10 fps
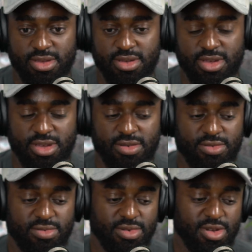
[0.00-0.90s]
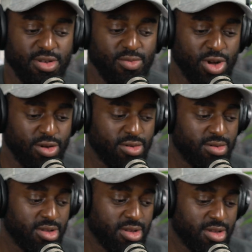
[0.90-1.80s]
Okay. Cool. Well,
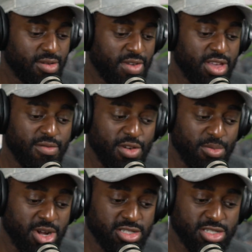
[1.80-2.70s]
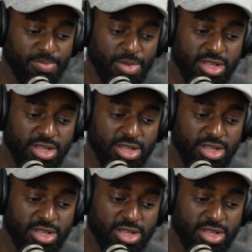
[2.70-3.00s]
thank you very much.